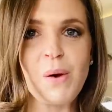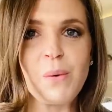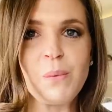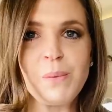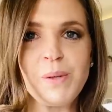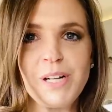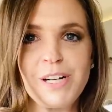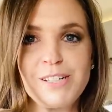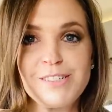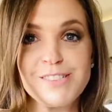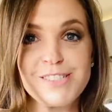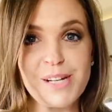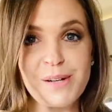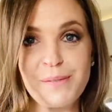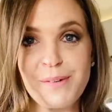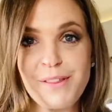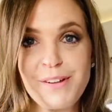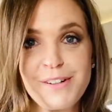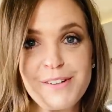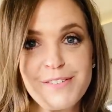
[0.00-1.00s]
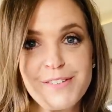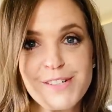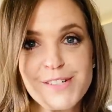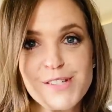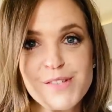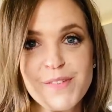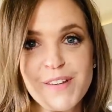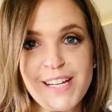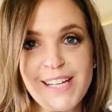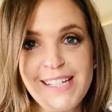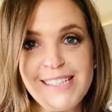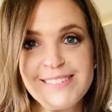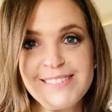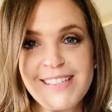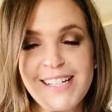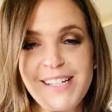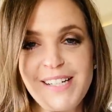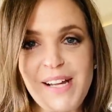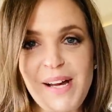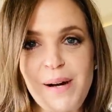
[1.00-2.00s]
We are done with our first flight,
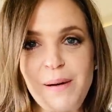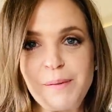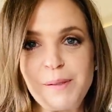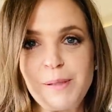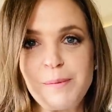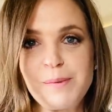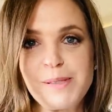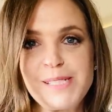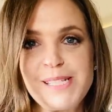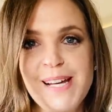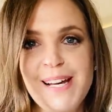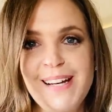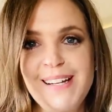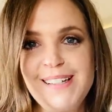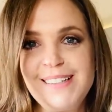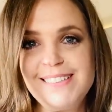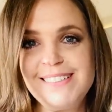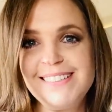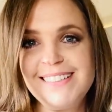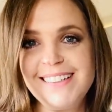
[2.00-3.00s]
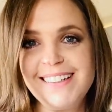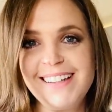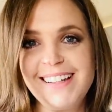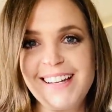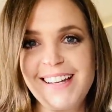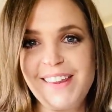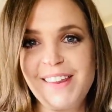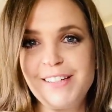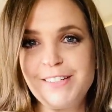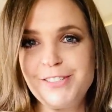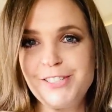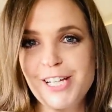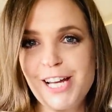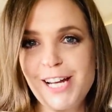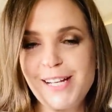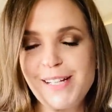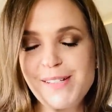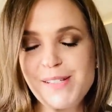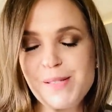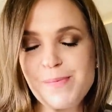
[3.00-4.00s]
and now I'm gonna pretend like the jet
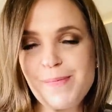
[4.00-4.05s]
is